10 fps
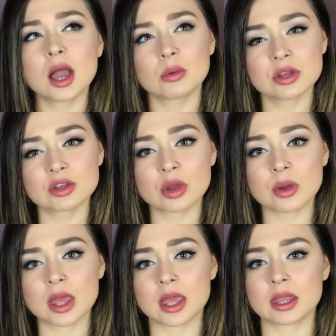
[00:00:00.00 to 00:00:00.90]
I wanted to go
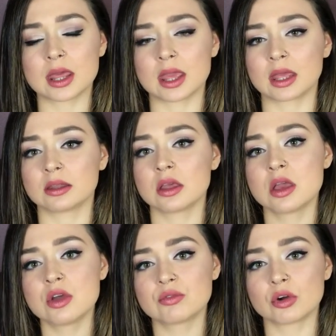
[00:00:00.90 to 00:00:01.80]
ahead and
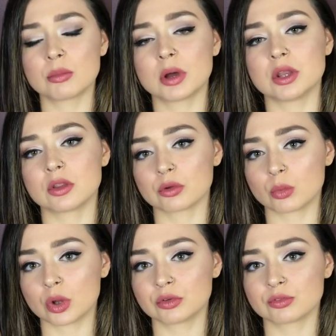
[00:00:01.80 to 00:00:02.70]
film another
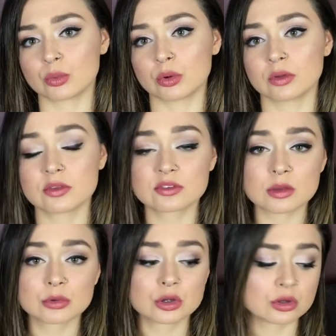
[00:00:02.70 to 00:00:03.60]
one for the
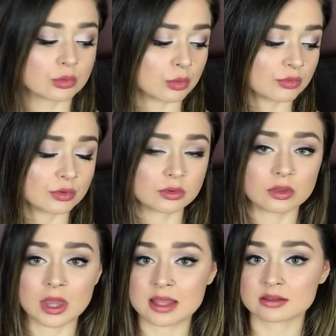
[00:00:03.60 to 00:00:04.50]
summer or for the
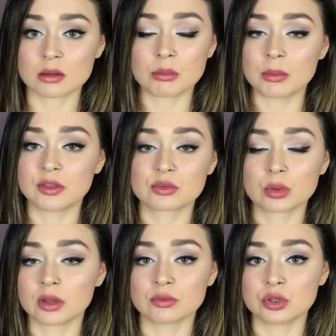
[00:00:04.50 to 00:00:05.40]
last couple months,
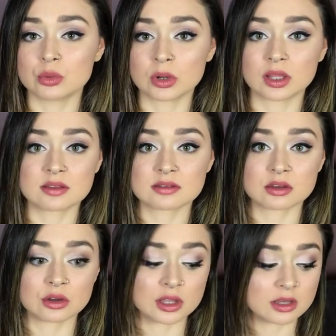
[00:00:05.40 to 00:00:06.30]
whatever you want to
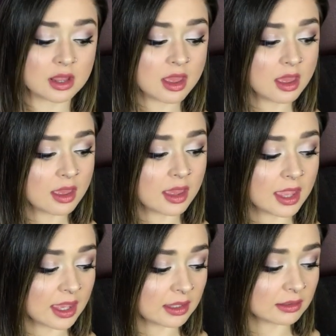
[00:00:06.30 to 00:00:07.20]
consider it.
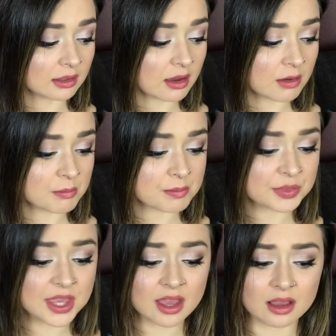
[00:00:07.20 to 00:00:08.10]
And
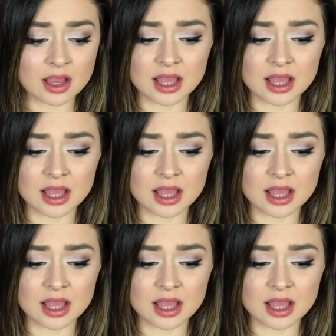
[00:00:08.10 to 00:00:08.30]
yeah,